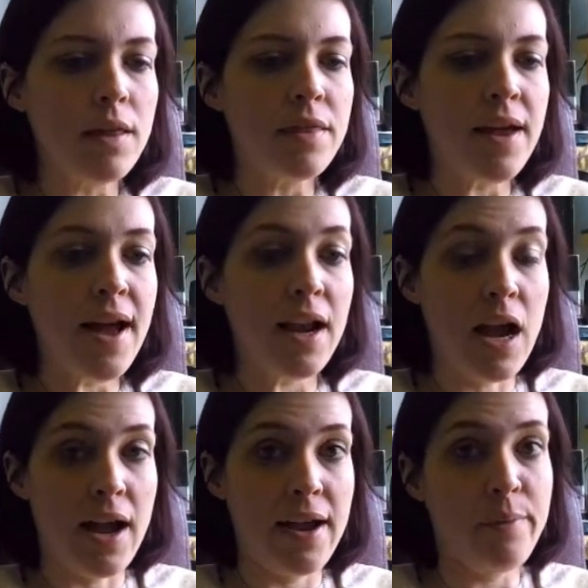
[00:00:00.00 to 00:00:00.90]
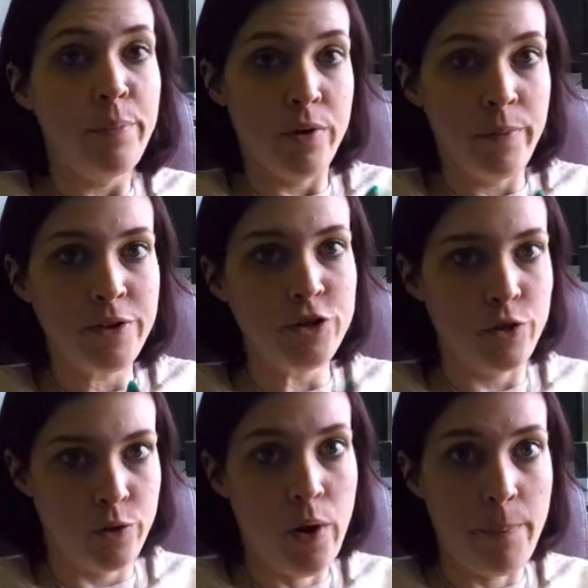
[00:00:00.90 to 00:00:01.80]
that I pretty much
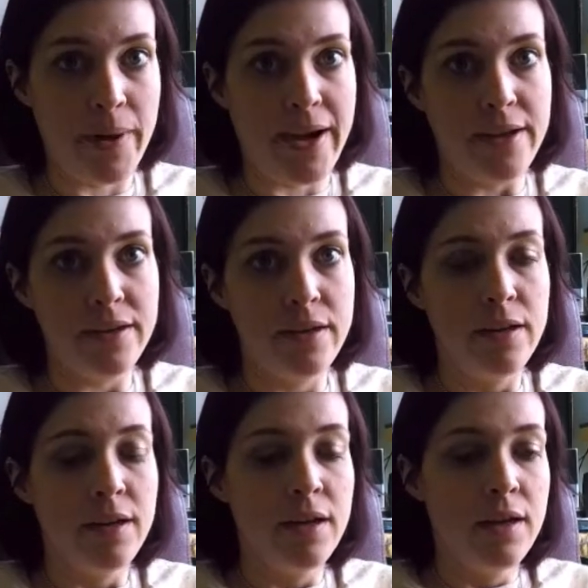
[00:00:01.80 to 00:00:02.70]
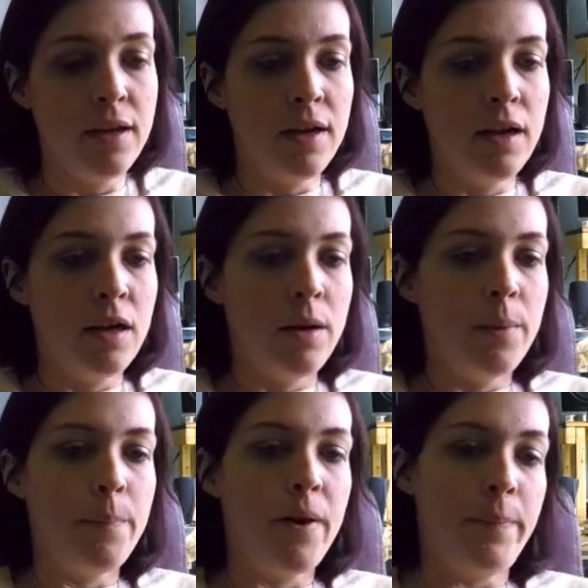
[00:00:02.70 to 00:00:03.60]
grew up at.
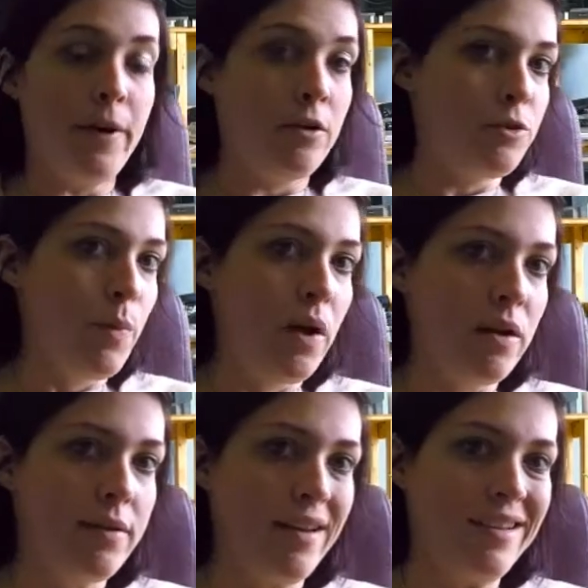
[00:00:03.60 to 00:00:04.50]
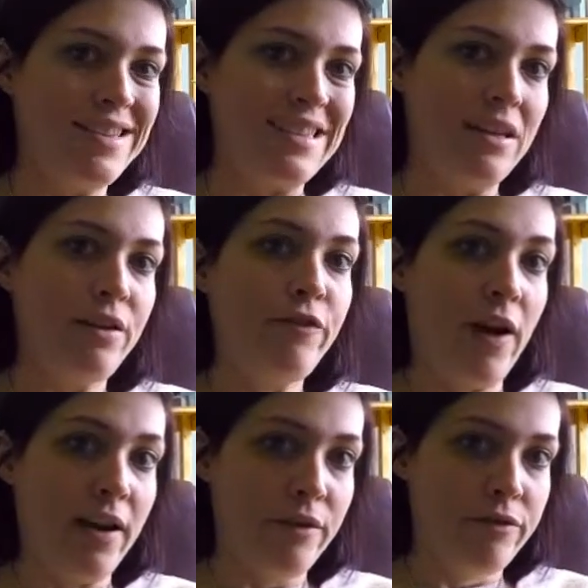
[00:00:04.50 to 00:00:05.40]
My parents bought it in
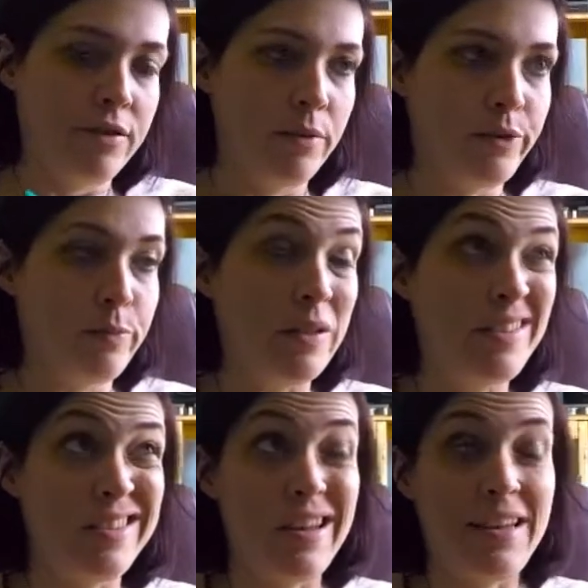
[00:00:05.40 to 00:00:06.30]
1985. It was built in